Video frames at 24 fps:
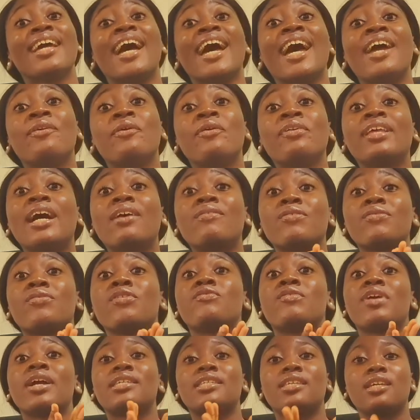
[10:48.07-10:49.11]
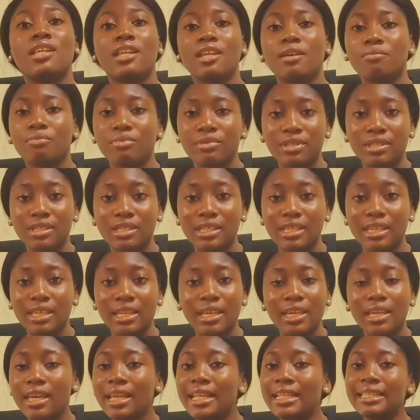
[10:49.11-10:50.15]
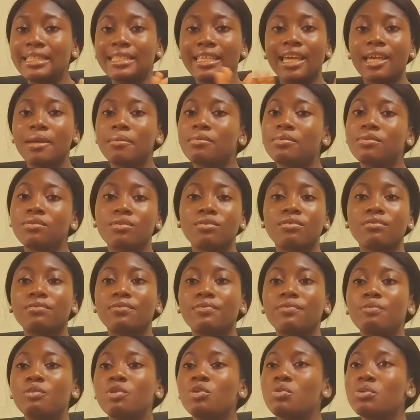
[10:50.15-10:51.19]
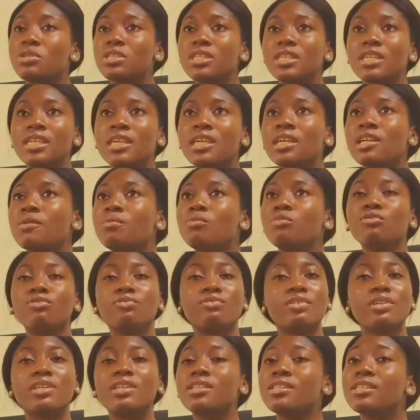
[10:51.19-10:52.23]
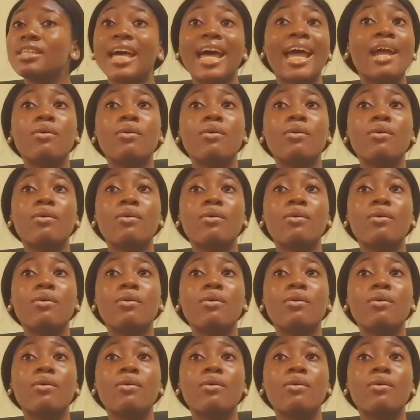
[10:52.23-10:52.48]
I don't have a favorite celebrity in terms of music, movies.